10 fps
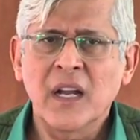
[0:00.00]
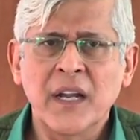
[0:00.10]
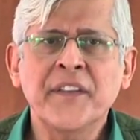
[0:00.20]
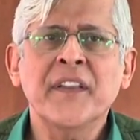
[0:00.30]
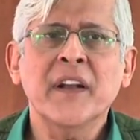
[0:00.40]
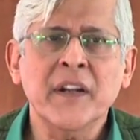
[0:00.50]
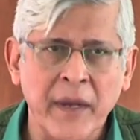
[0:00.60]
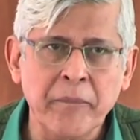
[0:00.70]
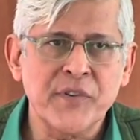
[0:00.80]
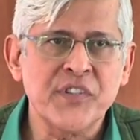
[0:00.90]
It's an
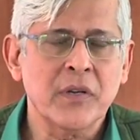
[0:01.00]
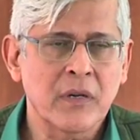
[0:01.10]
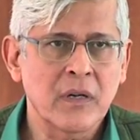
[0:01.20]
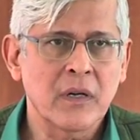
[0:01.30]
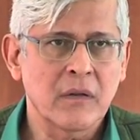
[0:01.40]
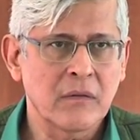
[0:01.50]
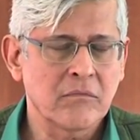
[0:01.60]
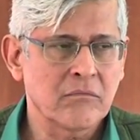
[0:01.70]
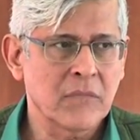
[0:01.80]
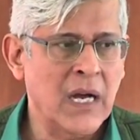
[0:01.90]
attempt.
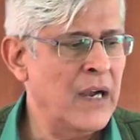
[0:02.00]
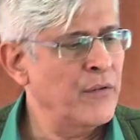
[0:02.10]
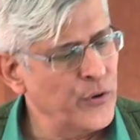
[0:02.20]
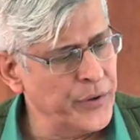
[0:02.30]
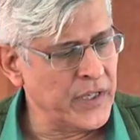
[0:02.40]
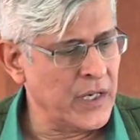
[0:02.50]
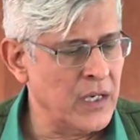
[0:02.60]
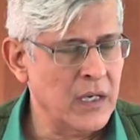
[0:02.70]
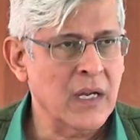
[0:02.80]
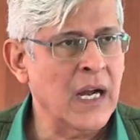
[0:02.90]
I will do it
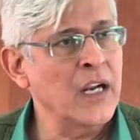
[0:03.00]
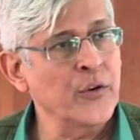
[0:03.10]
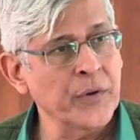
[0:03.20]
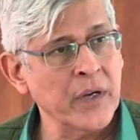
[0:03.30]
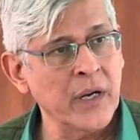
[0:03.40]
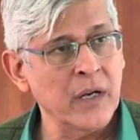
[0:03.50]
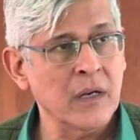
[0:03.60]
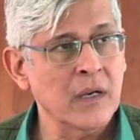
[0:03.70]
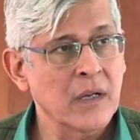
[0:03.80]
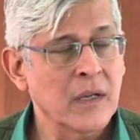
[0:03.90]
again. I'll do it again.
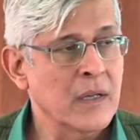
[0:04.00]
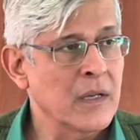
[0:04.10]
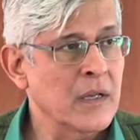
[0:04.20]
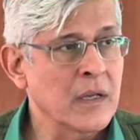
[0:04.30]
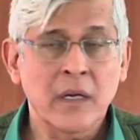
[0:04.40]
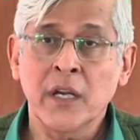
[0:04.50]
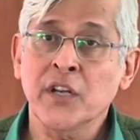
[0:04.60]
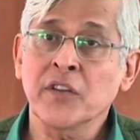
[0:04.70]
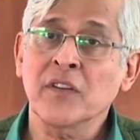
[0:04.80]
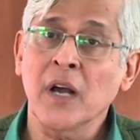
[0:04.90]
It
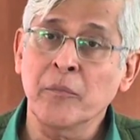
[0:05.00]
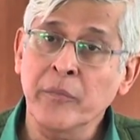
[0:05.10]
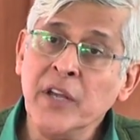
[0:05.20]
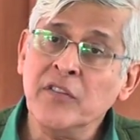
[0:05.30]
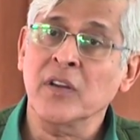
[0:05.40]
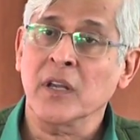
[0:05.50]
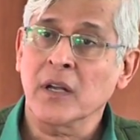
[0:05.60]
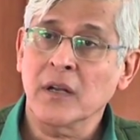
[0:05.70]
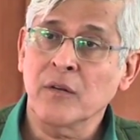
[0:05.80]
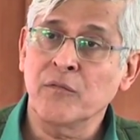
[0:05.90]
is
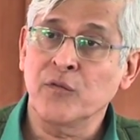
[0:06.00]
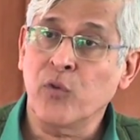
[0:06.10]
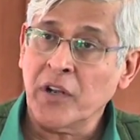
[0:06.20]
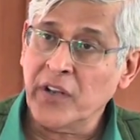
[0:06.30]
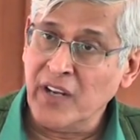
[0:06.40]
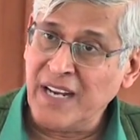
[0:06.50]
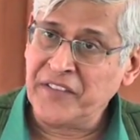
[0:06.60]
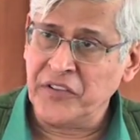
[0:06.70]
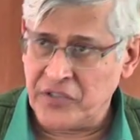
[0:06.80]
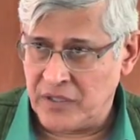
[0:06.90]
amazing with what
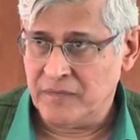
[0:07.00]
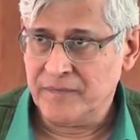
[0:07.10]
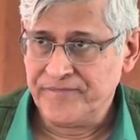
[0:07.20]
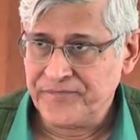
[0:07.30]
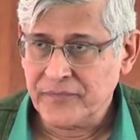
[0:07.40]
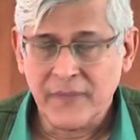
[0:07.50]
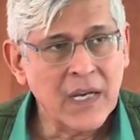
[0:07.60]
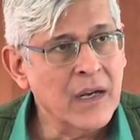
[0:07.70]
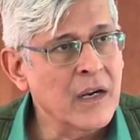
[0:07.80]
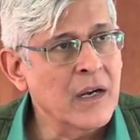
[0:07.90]
tenacity
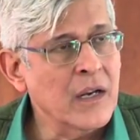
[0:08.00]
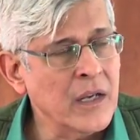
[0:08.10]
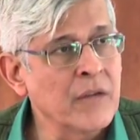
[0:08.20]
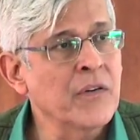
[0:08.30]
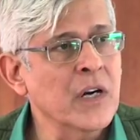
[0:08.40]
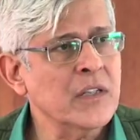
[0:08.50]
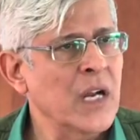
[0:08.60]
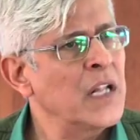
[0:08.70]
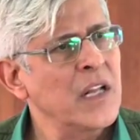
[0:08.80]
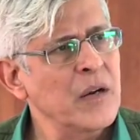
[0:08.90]
he worked.
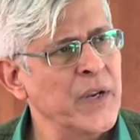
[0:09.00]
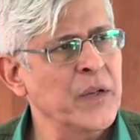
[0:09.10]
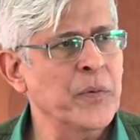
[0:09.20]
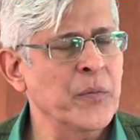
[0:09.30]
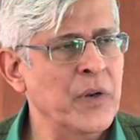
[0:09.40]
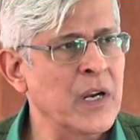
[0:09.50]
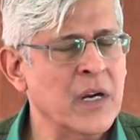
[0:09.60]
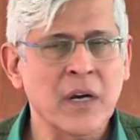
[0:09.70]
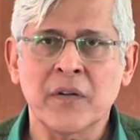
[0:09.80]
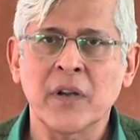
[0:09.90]
And there are many people in our
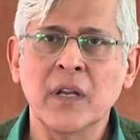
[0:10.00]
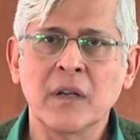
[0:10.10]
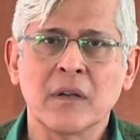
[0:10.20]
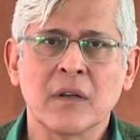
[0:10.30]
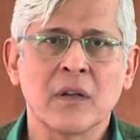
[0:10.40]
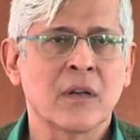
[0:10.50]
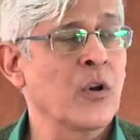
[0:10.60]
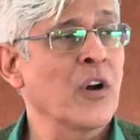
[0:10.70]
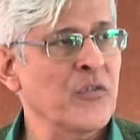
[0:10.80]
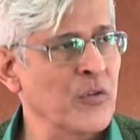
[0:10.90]
country,
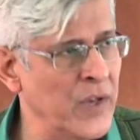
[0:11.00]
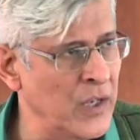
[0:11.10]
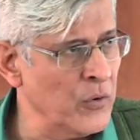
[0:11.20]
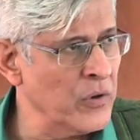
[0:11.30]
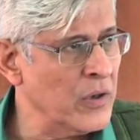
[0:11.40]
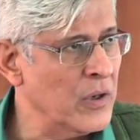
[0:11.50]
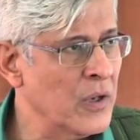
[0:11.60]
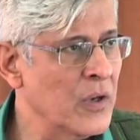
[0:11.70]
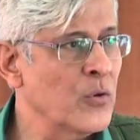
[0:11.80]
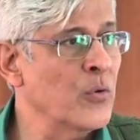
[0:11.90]
not so well known,
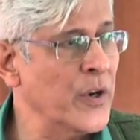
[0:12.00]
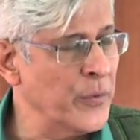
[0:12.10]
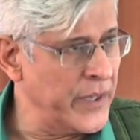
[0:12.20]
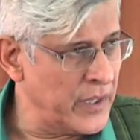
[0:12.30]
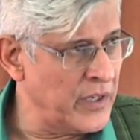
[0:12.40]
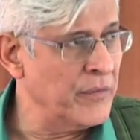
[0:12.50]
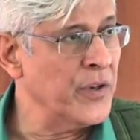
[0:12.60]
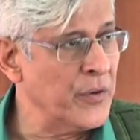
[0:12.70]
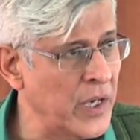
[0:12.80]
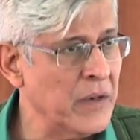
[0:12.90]
who are doing it even
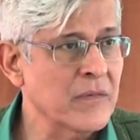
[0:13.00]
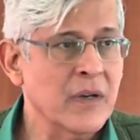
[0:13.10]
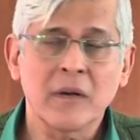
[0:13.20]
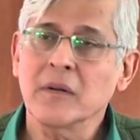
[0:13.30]
today.